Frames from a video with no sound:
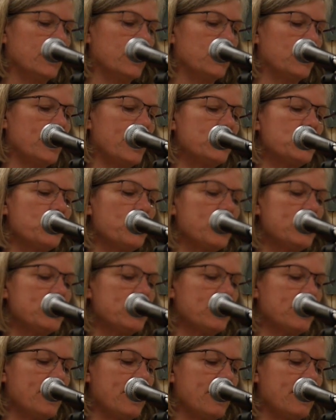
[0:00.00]

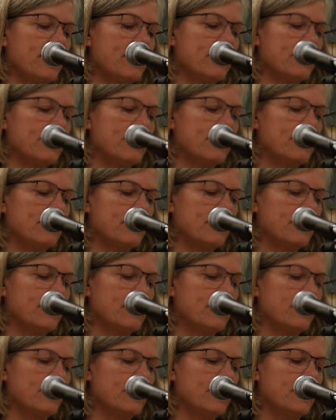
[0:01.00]
Graduation day.
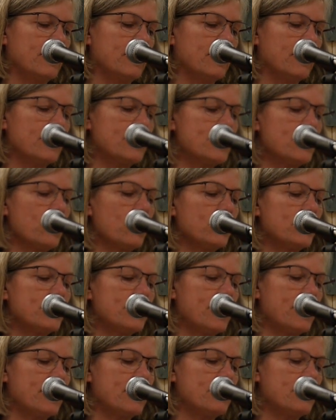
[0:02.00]
The salt
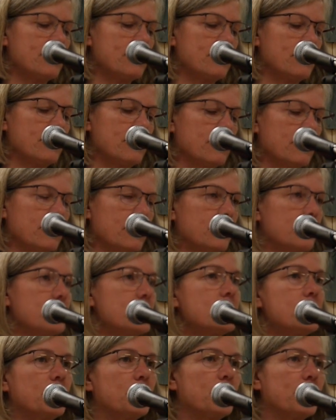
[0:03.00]
taste of a
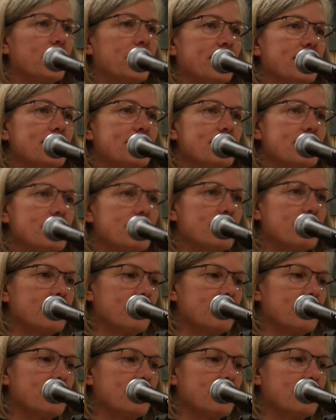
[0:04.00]
secret kiss.